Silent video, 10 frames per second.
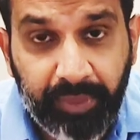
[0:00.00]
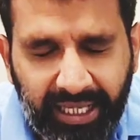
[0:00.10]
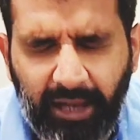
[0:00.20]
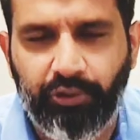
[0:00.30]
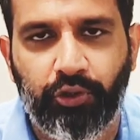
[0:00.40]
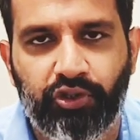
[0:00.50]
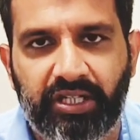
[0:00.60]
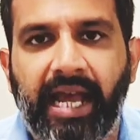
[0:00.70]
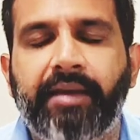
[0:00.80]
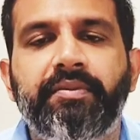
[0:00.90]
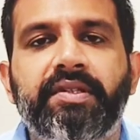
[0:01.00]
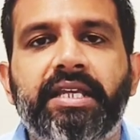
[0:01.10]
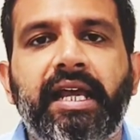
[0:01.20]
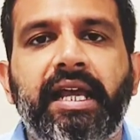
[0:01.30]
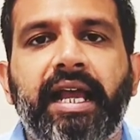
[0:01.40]
pick out those
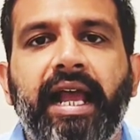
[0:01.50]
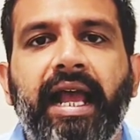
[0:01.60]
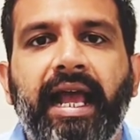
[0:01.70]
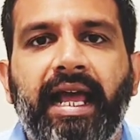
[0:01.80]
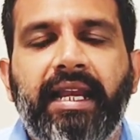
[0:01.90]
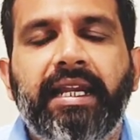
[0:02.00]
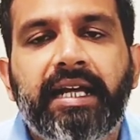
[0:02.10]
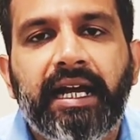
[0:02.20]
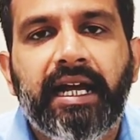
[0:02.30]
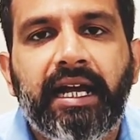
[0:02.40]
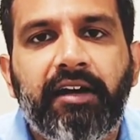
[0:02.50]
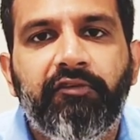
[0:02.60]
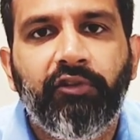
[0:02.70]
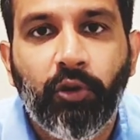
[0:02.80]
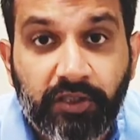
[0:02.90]
times and
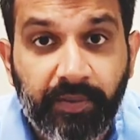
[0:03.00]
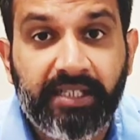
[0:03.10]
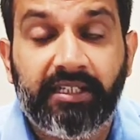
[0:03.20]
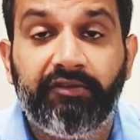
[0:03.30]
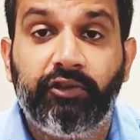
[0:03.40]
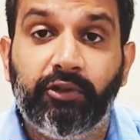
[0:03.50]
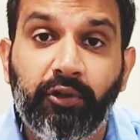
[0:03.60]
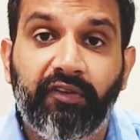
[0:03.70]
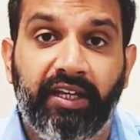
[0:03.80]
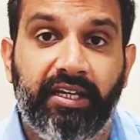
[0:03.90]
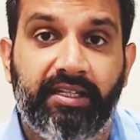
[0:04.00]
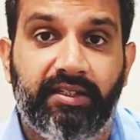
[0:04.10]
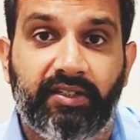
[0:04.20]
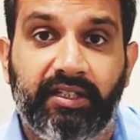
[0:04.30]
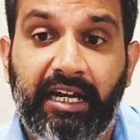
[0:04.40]
force myself to do
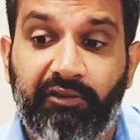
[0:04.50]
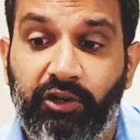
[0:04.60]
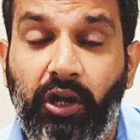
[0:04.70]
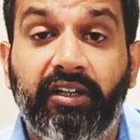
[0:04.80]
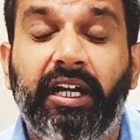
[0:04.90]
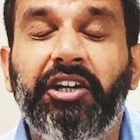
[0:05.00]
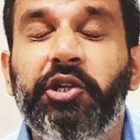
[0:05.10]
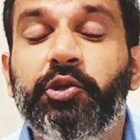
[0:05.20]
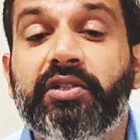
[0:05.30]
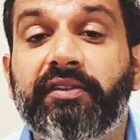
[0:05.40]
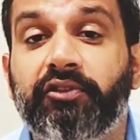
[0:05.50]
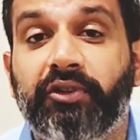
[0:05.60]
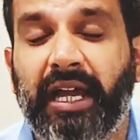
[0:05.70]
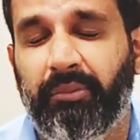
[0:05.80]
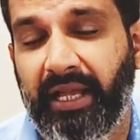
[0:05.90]
things that were not conducive to
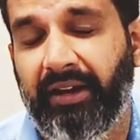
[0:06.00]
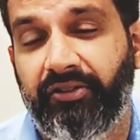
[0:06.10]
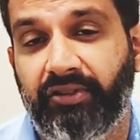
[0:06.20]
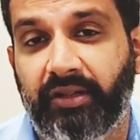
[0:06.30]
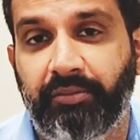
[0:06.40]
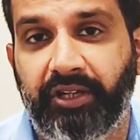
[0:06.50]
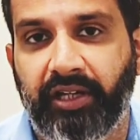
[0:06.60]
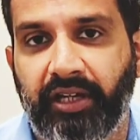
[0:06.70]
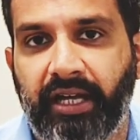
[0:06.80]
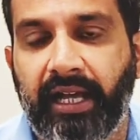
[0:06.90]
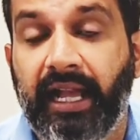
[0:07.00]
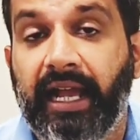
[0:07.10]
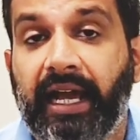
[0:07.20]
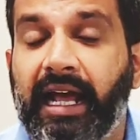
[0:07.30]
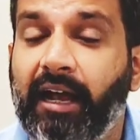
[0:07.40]
that planetary period.
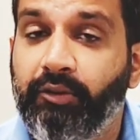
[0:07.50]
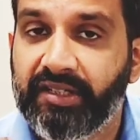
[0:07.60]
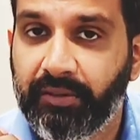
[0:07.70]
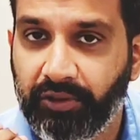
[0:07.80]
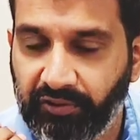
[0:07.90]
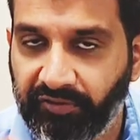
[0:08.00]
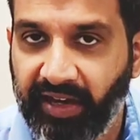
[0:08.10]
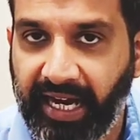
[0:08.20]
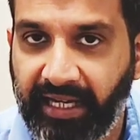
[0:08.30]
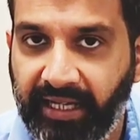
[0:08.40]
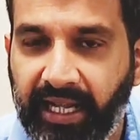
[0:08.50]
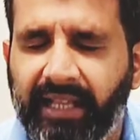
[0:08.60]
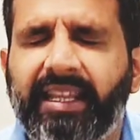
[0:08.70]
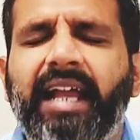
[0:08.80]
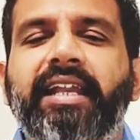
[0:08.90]
And I was able to find
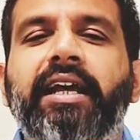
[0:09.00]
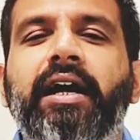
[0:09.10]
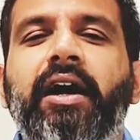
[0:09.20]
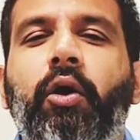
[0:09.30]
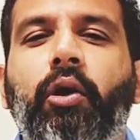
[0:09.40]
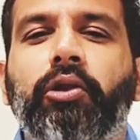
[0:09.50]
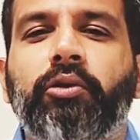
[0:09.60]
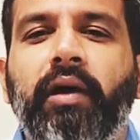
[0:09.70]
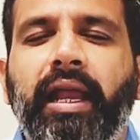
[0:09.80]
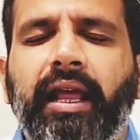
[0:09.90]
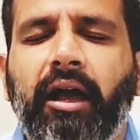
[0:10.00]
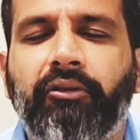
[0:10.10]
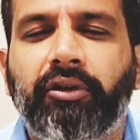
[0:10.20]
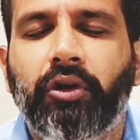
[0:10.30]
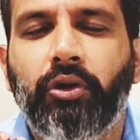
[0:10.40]
that although I
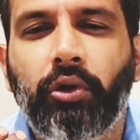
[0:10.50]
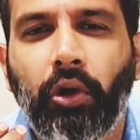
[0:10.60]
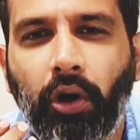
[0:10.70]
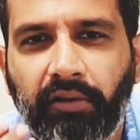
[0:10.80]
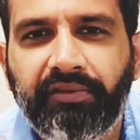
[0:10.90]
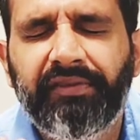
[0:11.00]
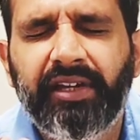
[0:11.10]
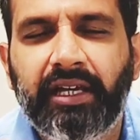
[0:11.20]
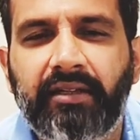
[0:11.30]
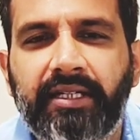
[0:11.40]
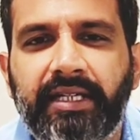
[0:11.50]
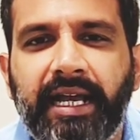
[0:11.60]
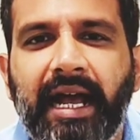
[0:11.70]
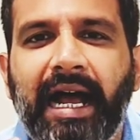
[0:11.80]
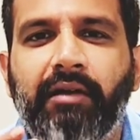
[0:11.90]
encountered a lot of difficulty,
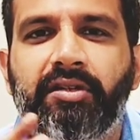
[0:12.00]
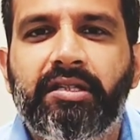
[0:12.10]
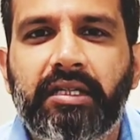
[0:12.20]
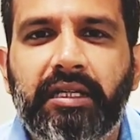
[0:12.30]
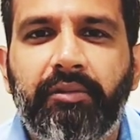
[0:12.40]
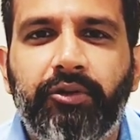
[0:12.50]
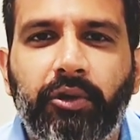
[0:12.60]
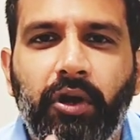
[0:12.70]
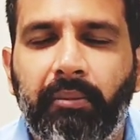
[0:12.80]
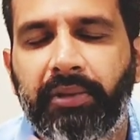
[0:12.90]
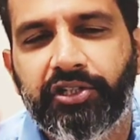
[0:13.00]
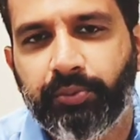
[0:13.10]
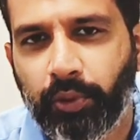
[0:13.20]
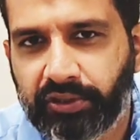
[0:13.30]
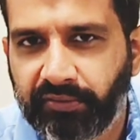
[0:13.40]
I was still able to accomplish
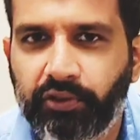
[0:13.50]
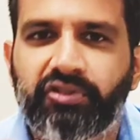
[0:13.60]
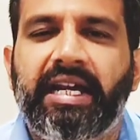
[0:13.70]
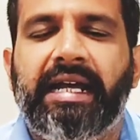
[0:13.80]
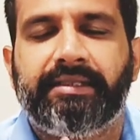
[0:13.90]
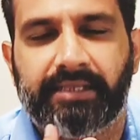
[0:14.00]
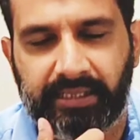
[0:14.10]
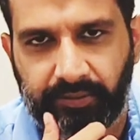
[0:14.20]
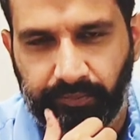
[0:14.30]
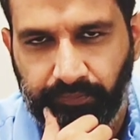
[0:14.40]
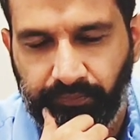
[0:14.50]
most of those tasks.